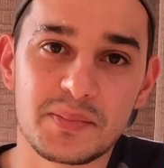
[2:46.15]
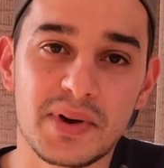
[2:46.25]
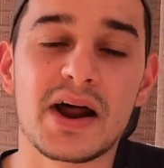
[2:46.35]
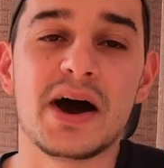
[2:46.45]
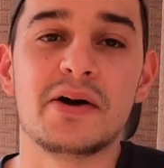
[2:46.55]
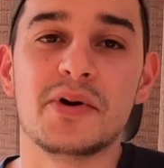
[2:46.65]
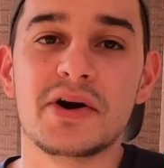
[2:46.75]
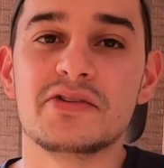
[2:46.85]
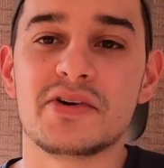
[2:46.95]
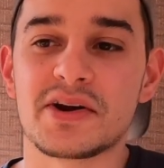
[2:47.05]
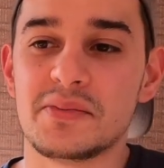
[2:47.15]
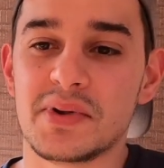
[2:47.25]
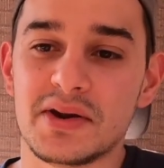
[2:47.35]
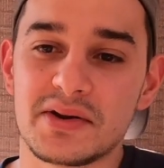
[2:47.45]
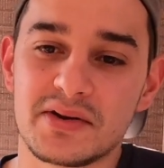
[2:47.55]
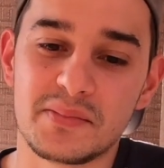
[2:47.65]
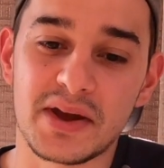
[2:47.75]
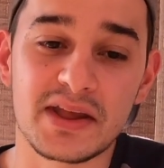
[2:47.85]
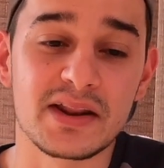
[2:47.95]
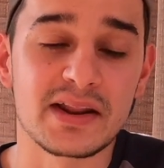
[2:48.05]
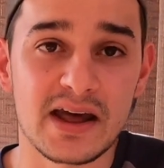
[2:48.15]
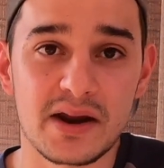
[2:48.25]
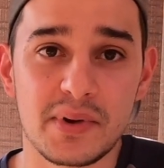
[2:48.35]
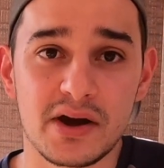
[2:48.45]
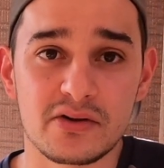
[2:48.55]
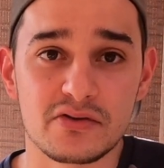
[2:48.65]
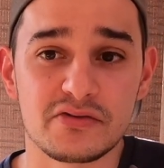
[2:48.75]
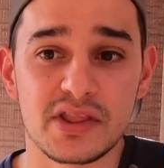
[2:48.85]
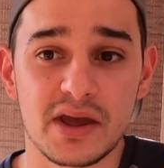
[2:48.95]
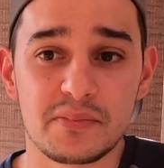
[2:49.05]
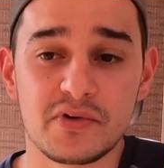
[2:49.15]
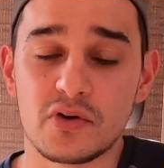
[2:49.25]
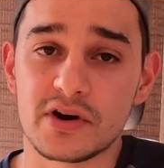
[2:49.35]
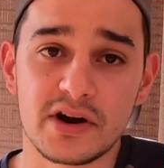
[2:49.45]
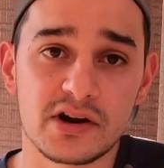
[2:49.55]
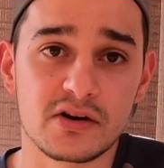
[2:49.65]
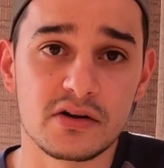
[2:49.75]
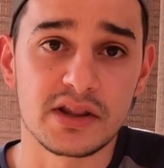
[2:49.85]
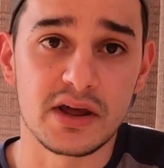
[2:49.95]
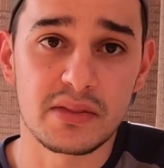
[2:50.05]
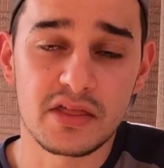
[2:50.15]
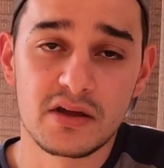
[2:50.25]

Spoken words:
But I won't recommend making that amount of debt or credit card debt.